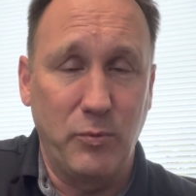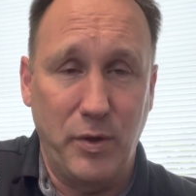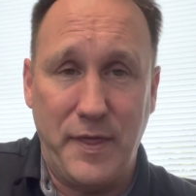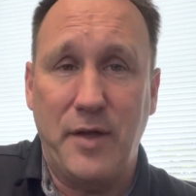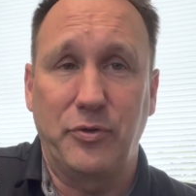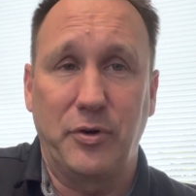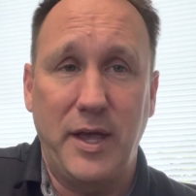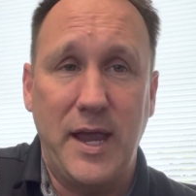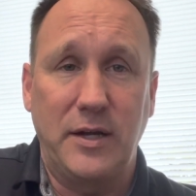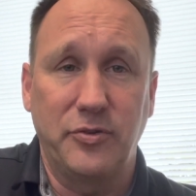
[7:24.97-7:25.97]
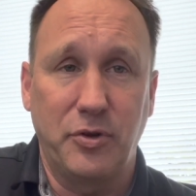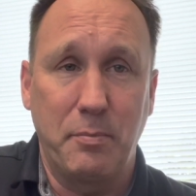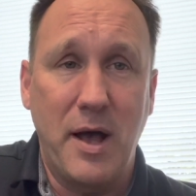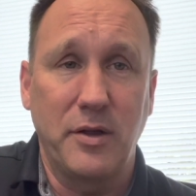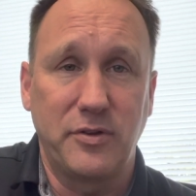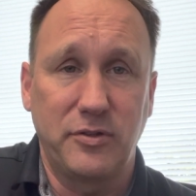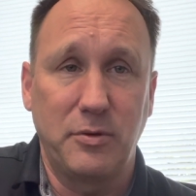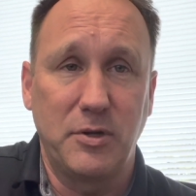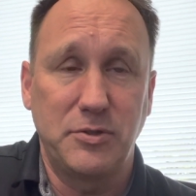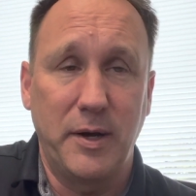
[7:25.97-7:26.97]
without their cane because their balance is so
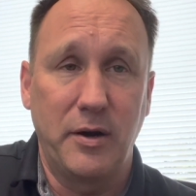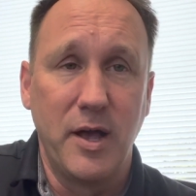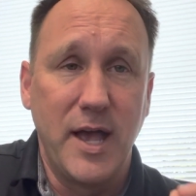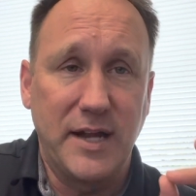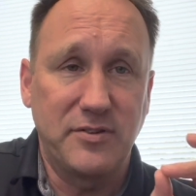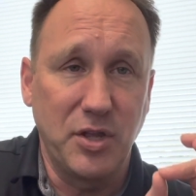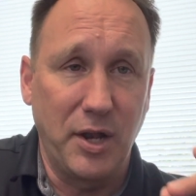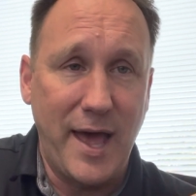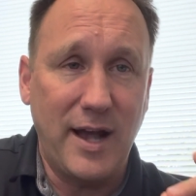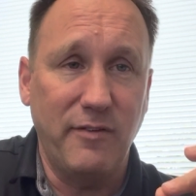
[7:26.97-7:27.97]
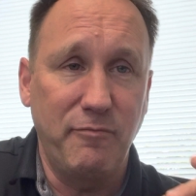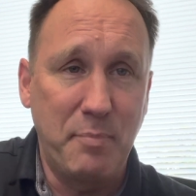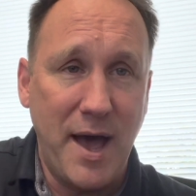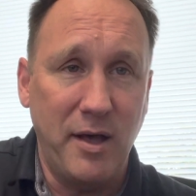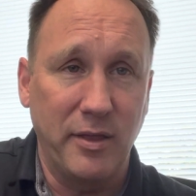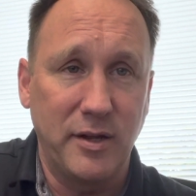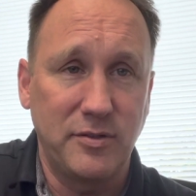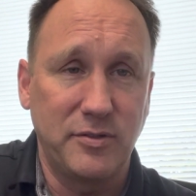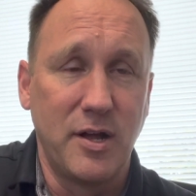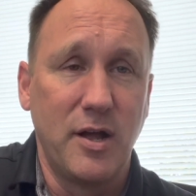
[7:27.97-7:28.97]
much better. It's the lack of balance